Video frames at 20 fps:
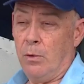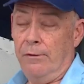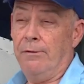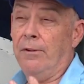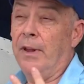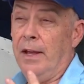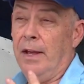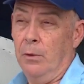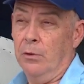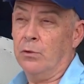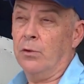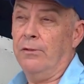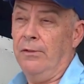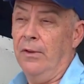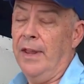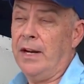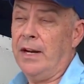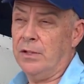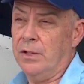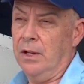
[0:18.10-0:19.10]
a reflect. It was
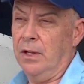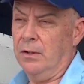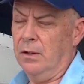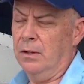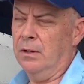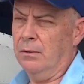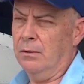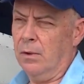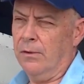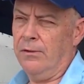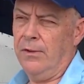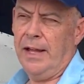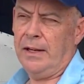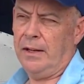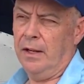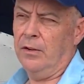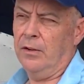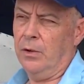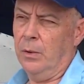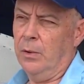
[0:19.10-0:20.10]
reflecting,
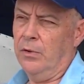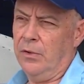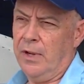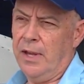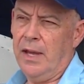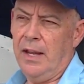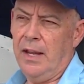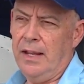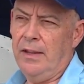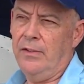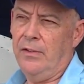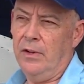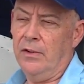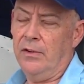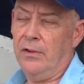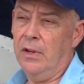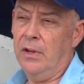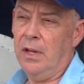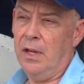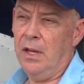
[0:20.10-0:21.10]
reflecting, so it was kind of easy
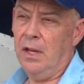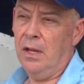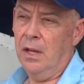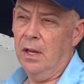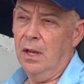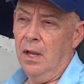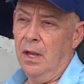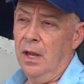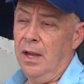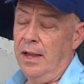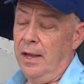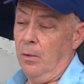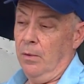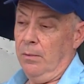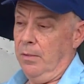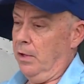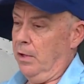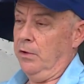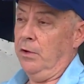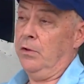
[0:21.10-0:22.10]
to see,
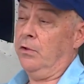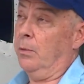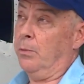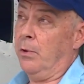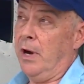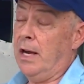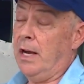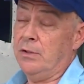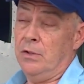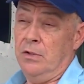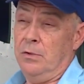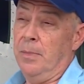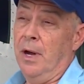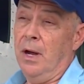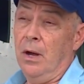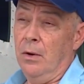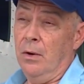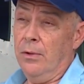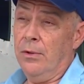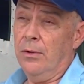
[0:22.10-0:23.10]
and it just surprised us
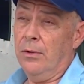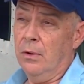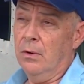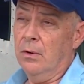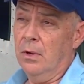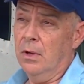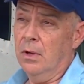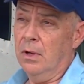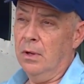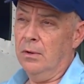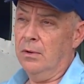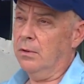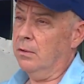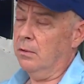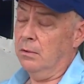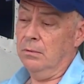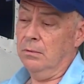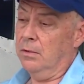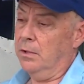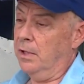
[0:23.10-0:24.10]
both. It
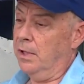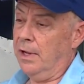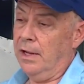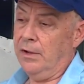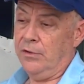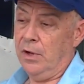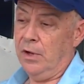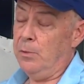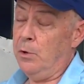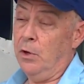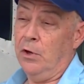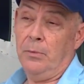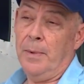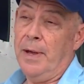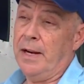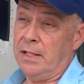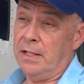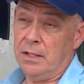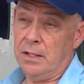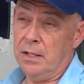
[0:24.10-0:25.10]
was not something you expect